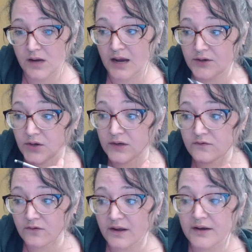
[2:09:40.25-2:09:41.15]
And the
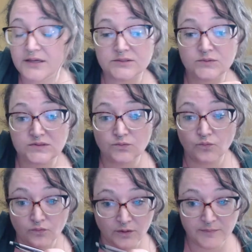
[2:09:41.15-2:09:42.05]
internet has
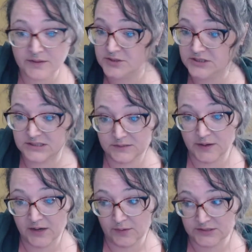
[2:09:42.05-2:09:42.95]
ripped up just as
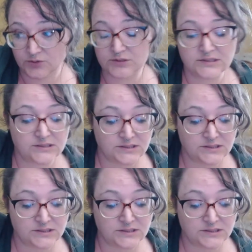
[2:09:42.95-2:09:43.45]
many resources.